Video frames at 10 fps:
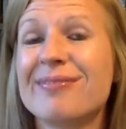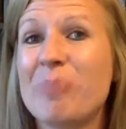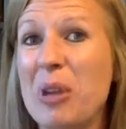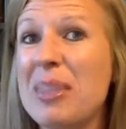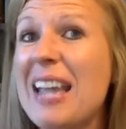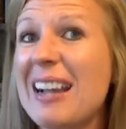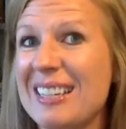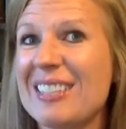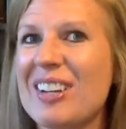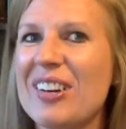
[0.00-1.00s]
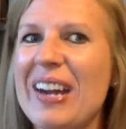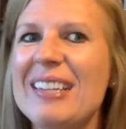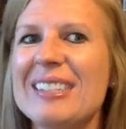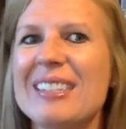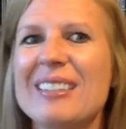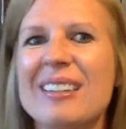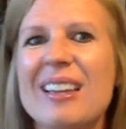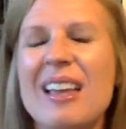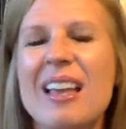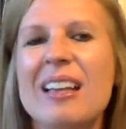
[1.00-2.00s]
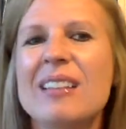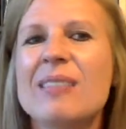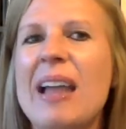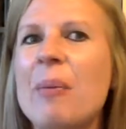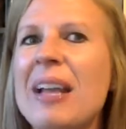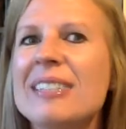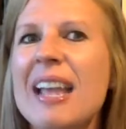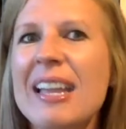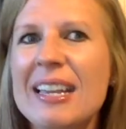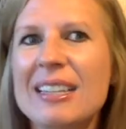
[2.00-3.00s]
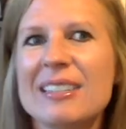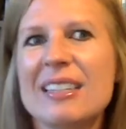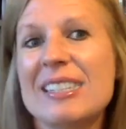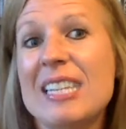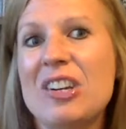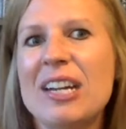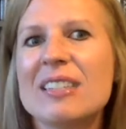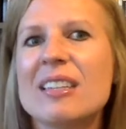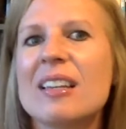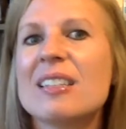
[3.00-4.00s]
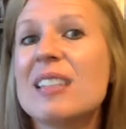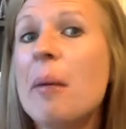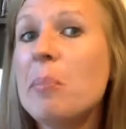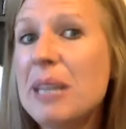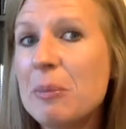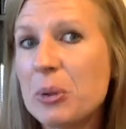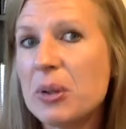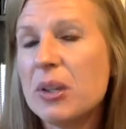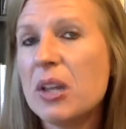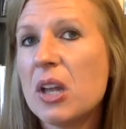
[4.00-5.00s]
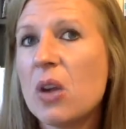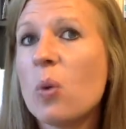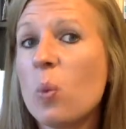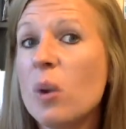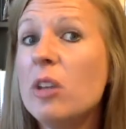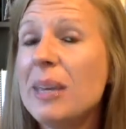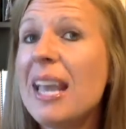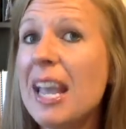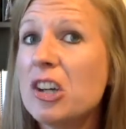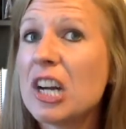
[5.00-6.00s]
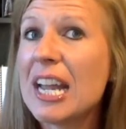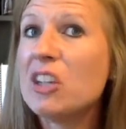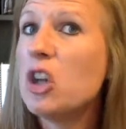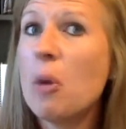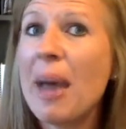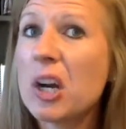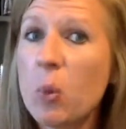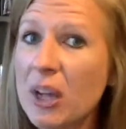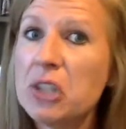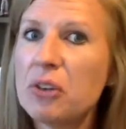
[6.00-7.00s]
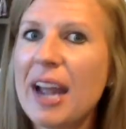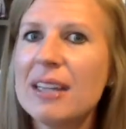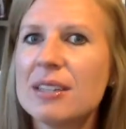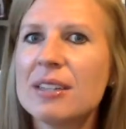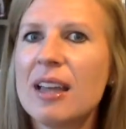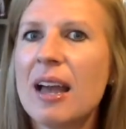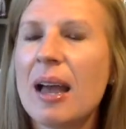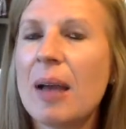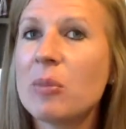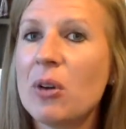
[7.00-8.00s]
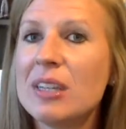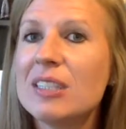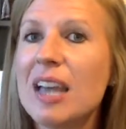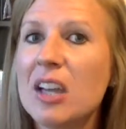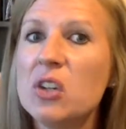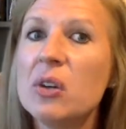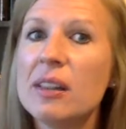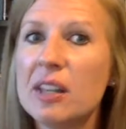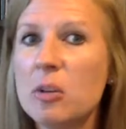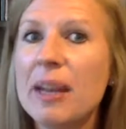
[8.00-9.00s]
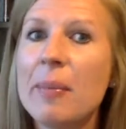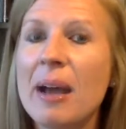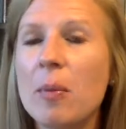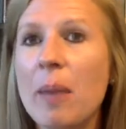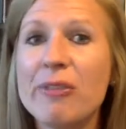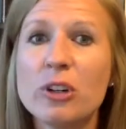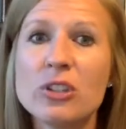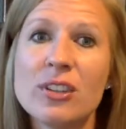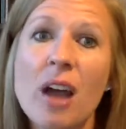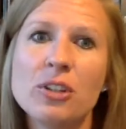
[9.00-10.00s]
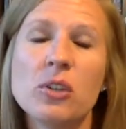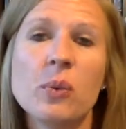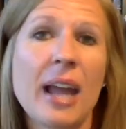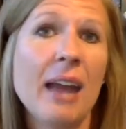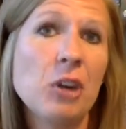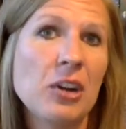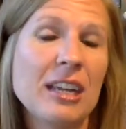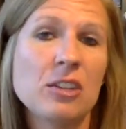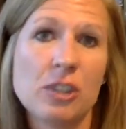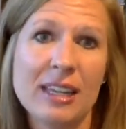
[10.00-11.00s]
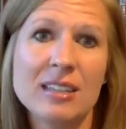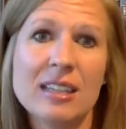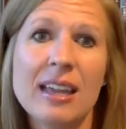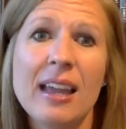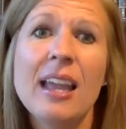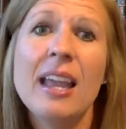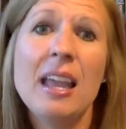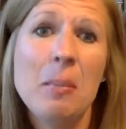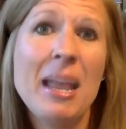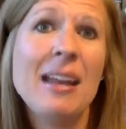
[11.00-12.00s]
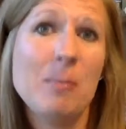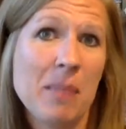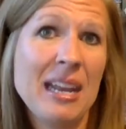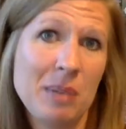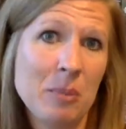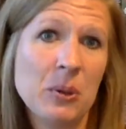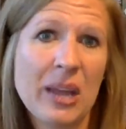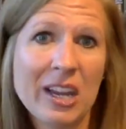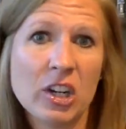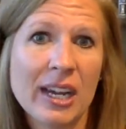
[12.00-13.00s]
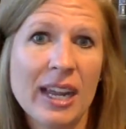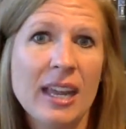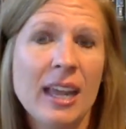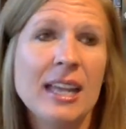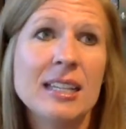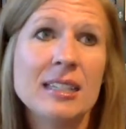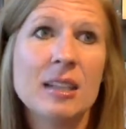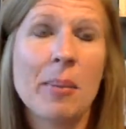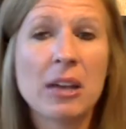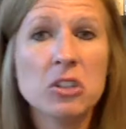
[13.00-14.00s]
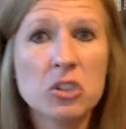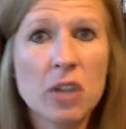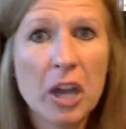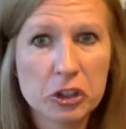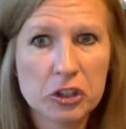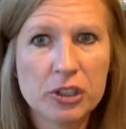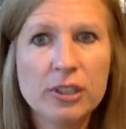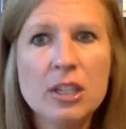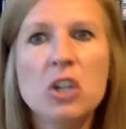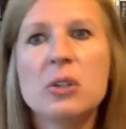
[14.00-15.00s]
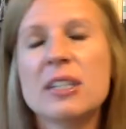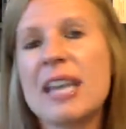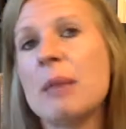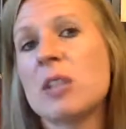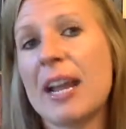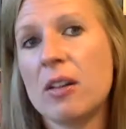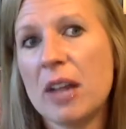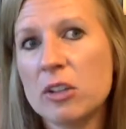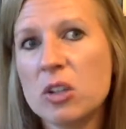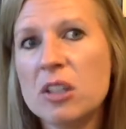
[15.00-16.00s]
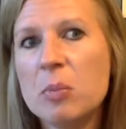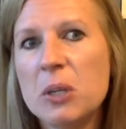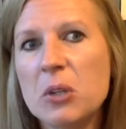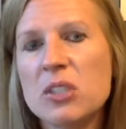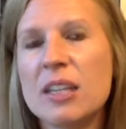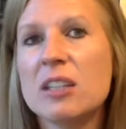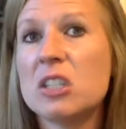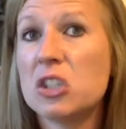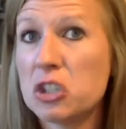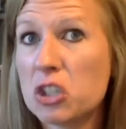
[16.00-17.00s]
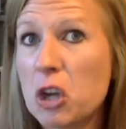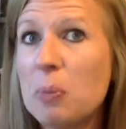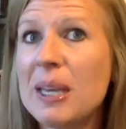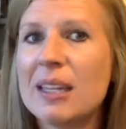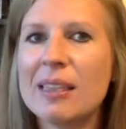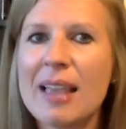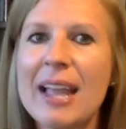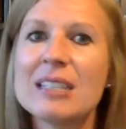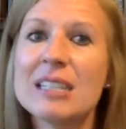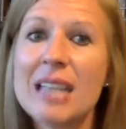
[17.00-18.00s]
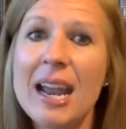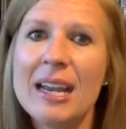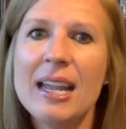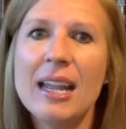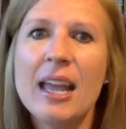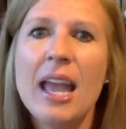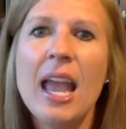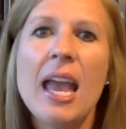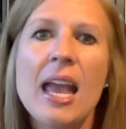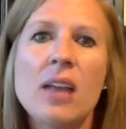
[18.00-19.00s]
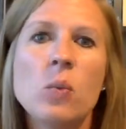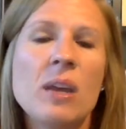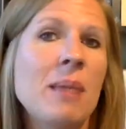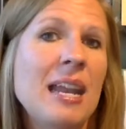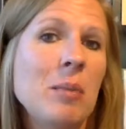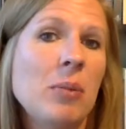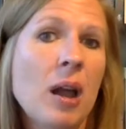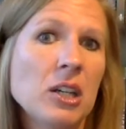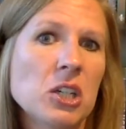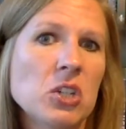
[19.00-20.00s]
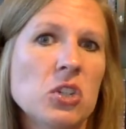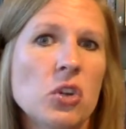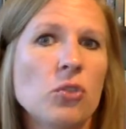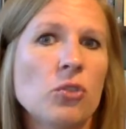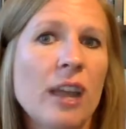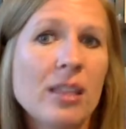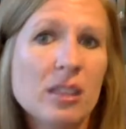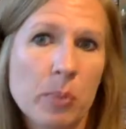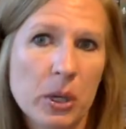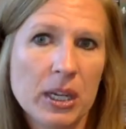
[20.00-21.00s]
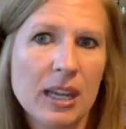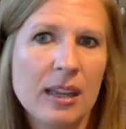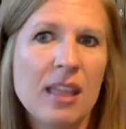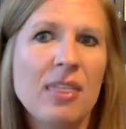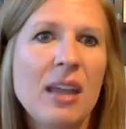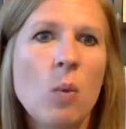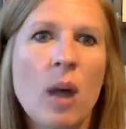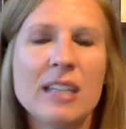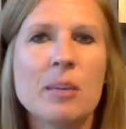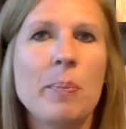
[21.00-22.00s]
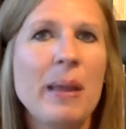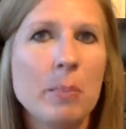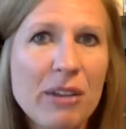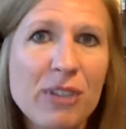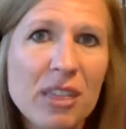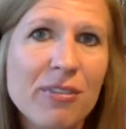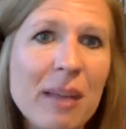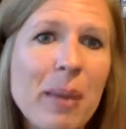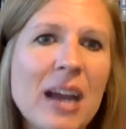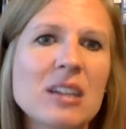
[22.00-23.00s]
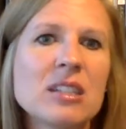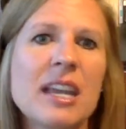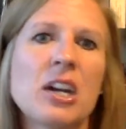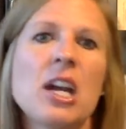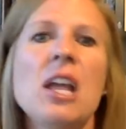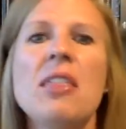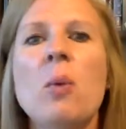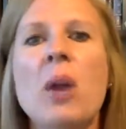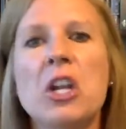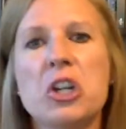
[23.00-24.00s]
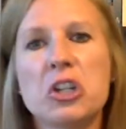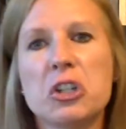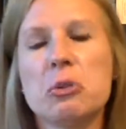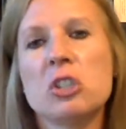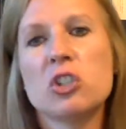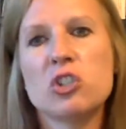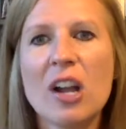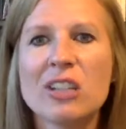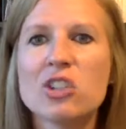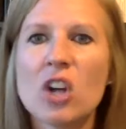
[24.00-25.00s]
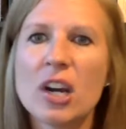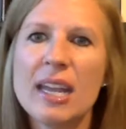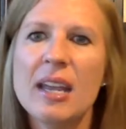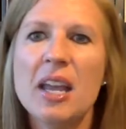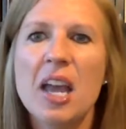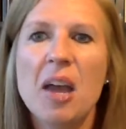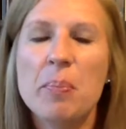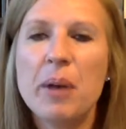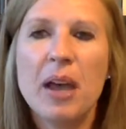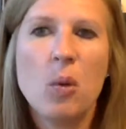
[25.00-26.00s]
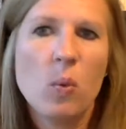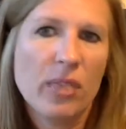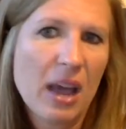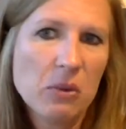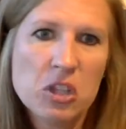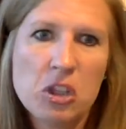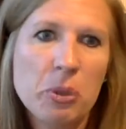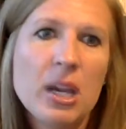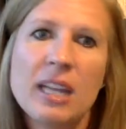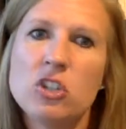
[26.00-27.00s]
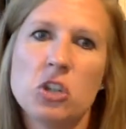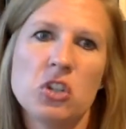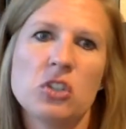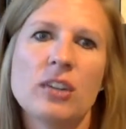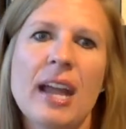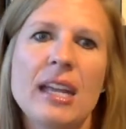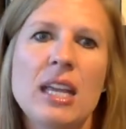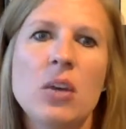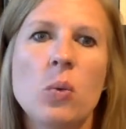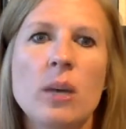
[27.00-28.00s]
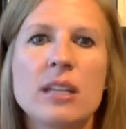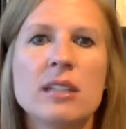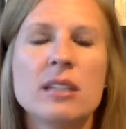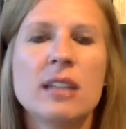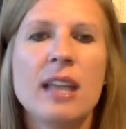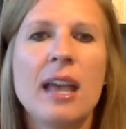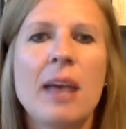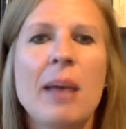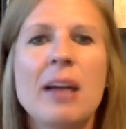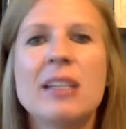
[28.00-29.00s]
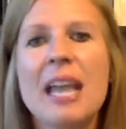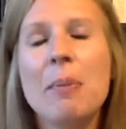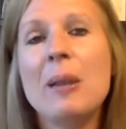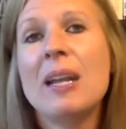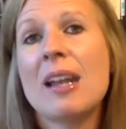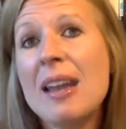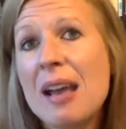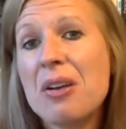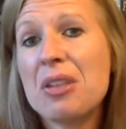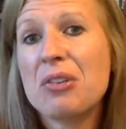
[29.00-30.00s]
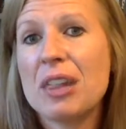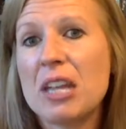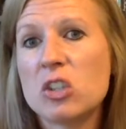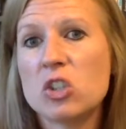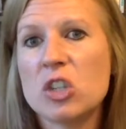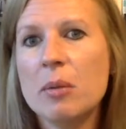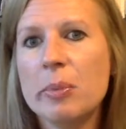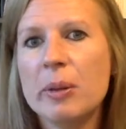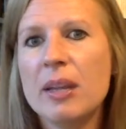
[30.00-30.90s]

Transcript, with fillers: Both tactics are great. Now, my second secret some people will be angry no matter what you write. I'm going to tell you a little bit about my first novel. When I wrote it and released it, it made many people angry. It's about a, a girl who escapes psychological abuse in a dystopian like society. And when many bloggers read the book, they wanted a Buffy the Vampire Slayer. They wanted a girl who was strong and snarky. But that wasn't the book I'd chosen to write. It was about escaping an unhealthy relationship.